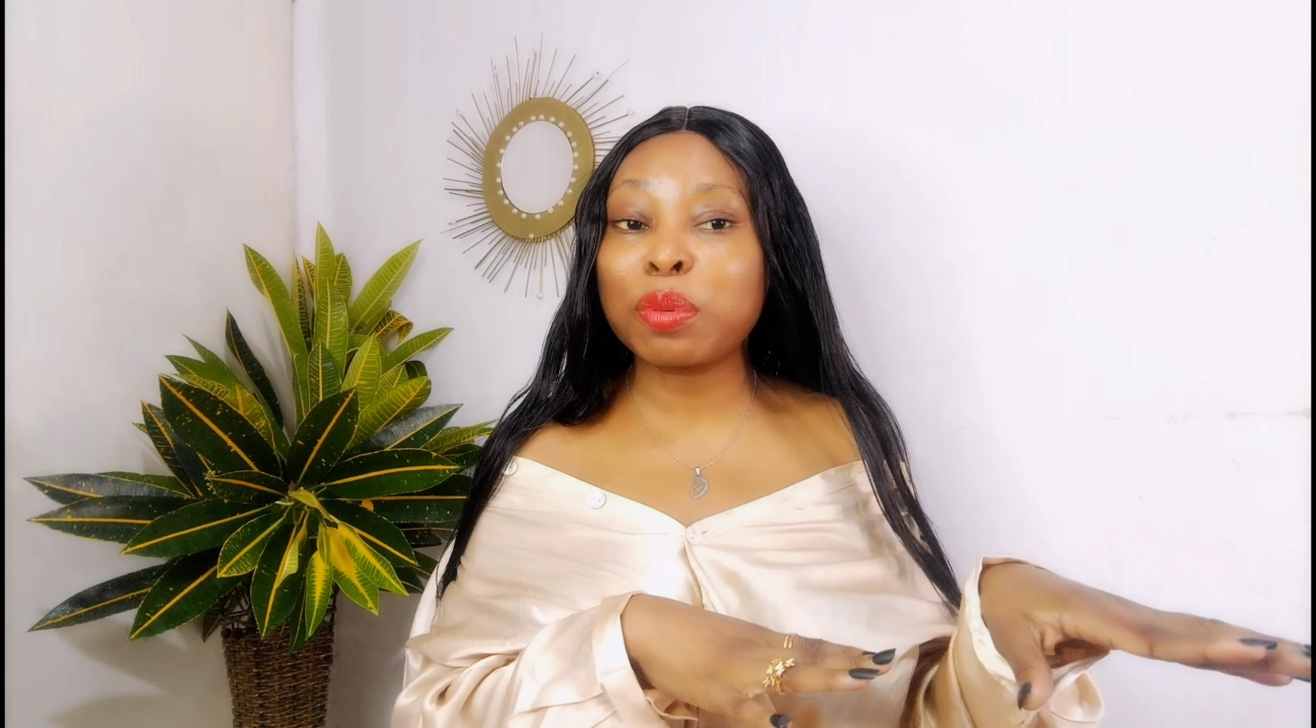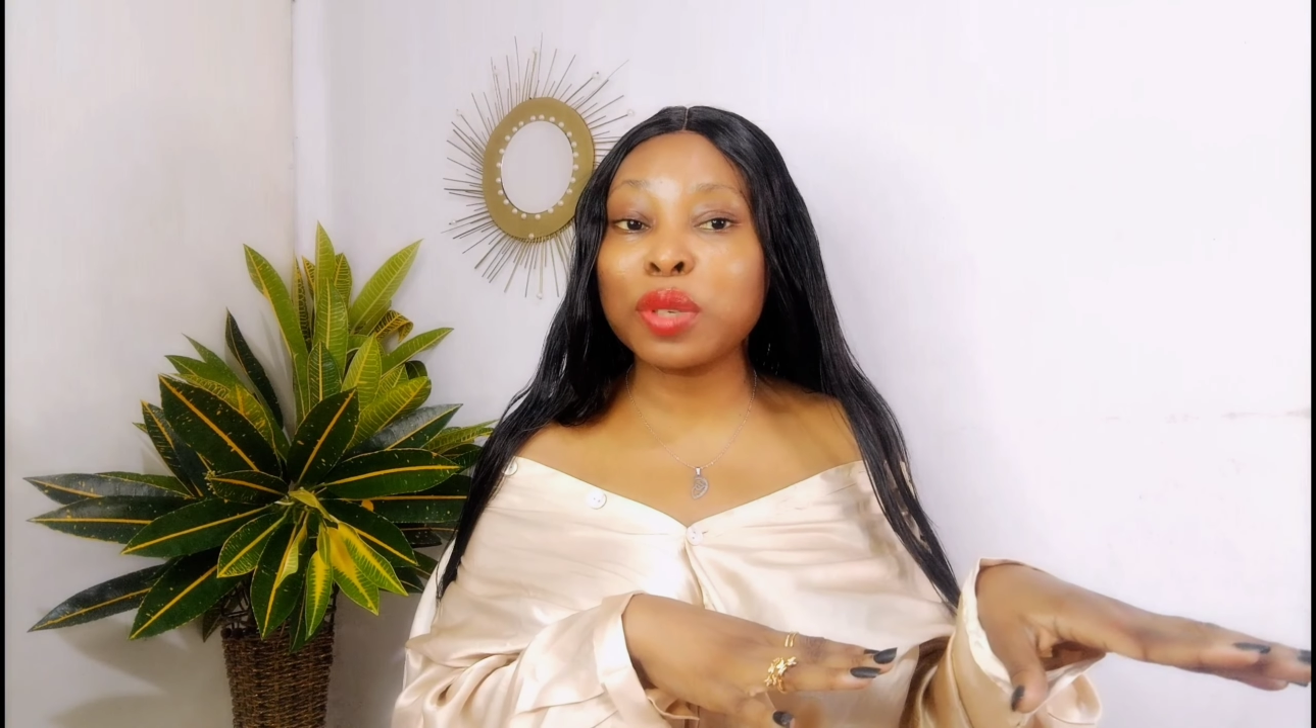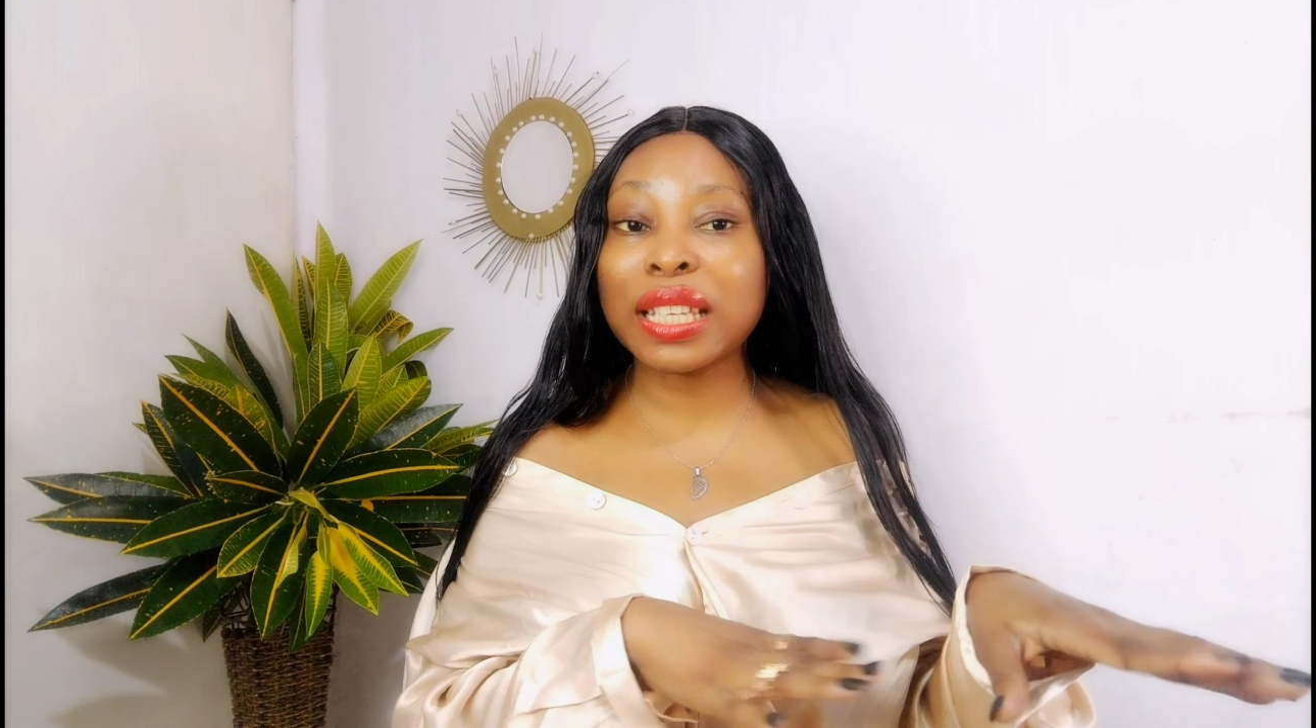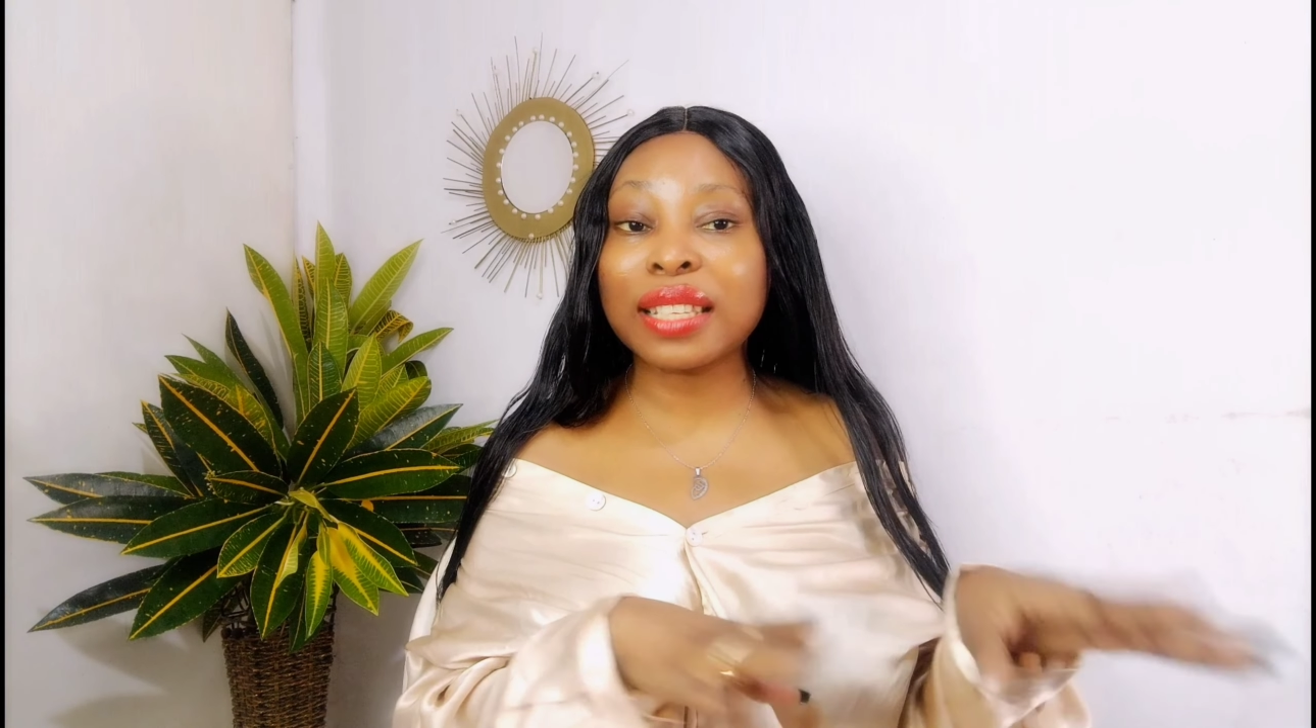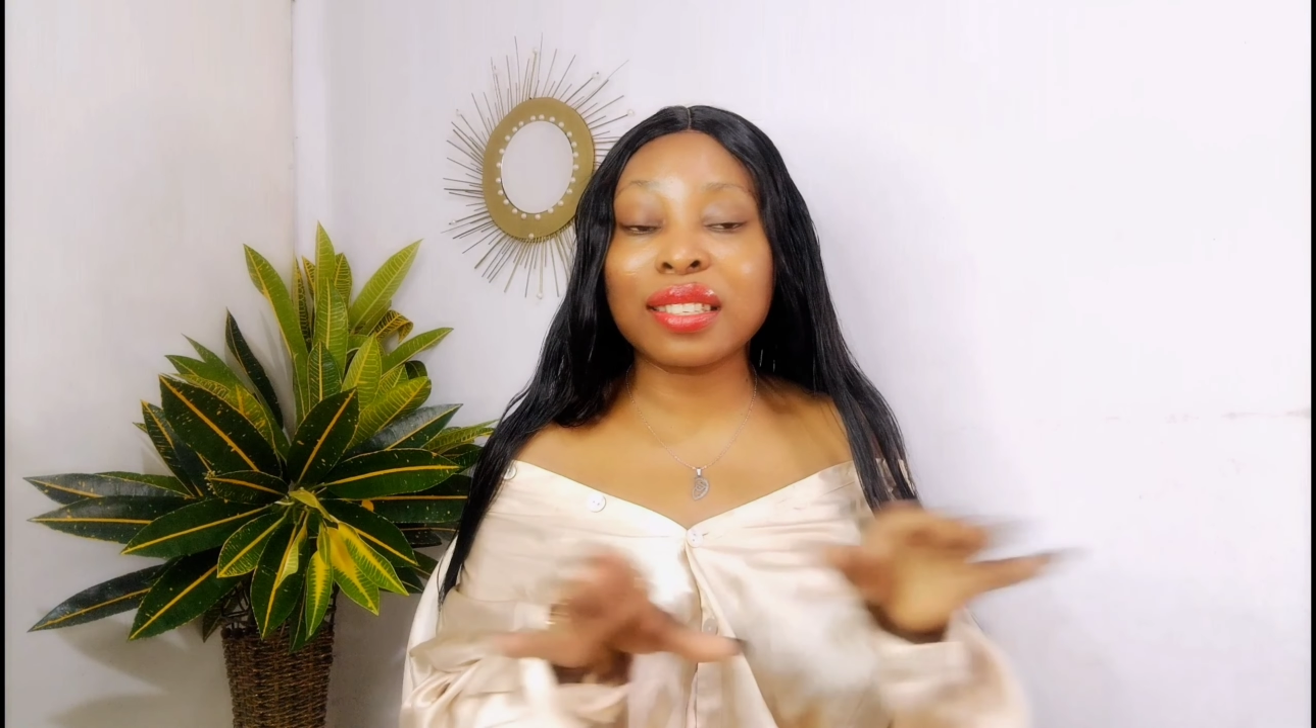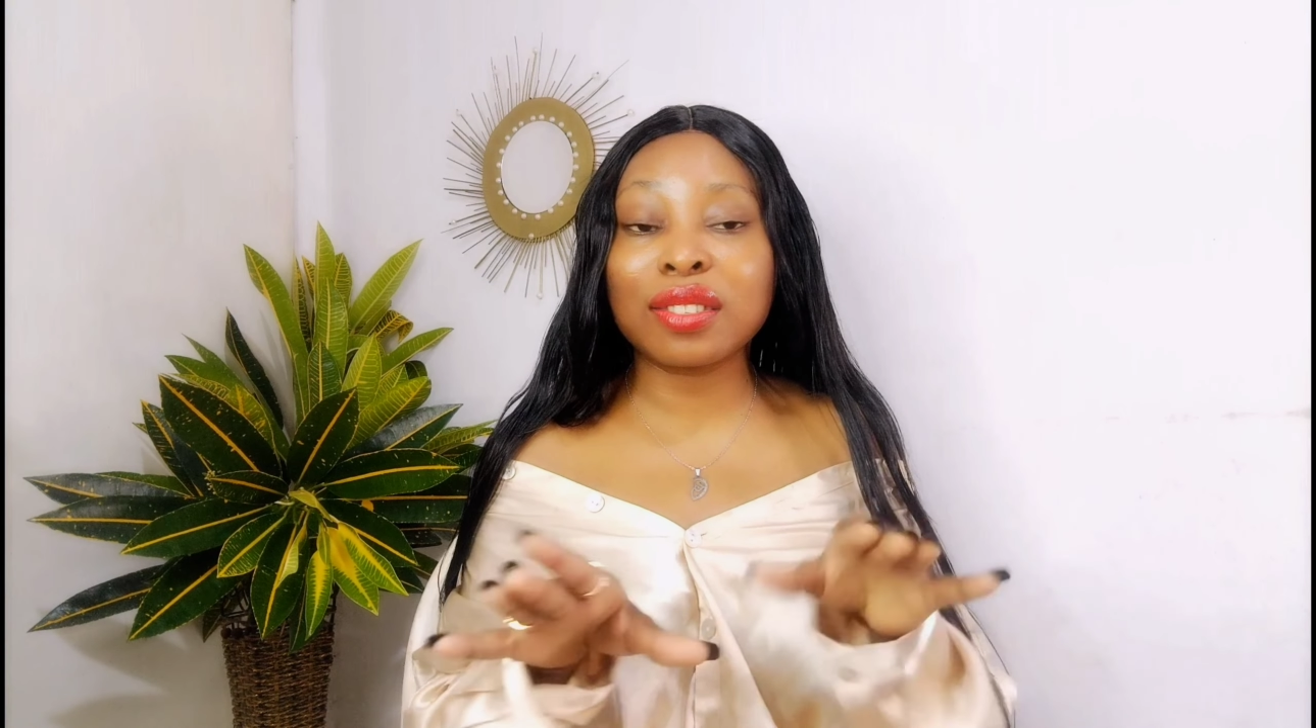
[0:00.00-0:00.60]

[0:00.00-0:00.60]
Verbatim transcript: process.